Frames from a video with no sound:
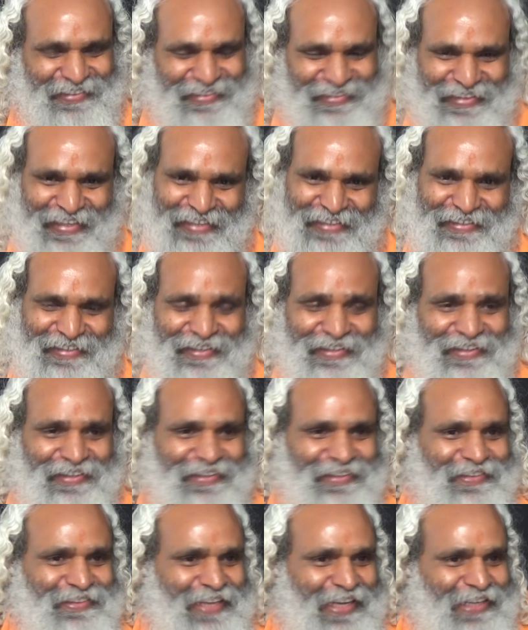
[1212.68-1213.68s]
That
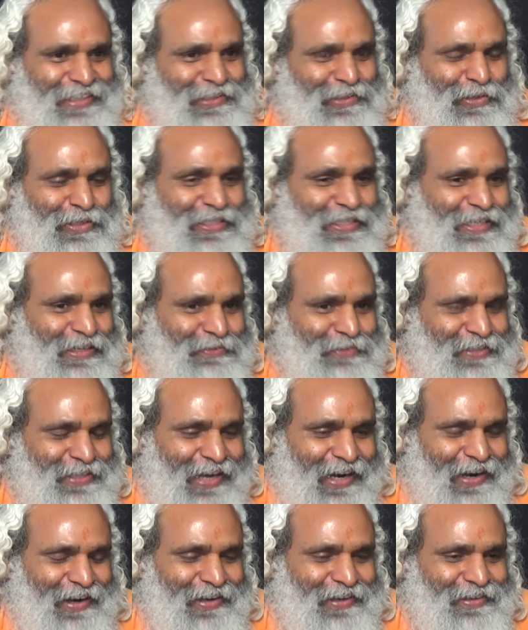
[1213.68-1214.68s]
there is no
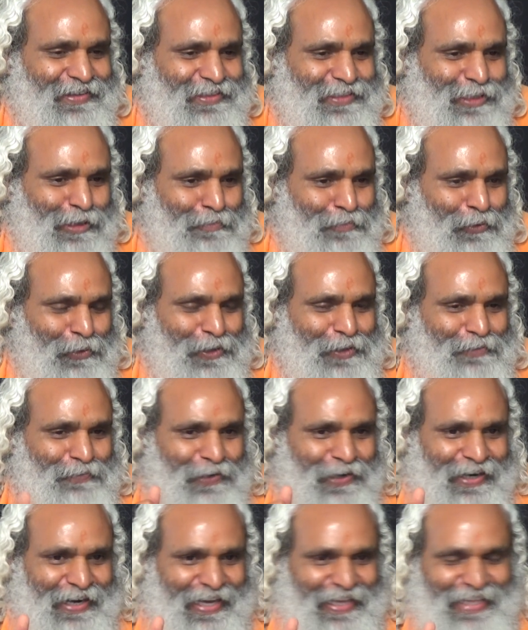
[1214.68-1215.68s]
scriptural support
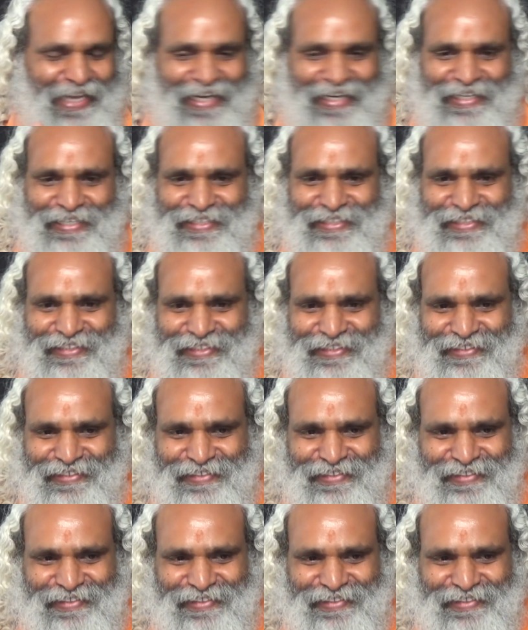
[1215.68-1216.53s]
for Radha Krishna.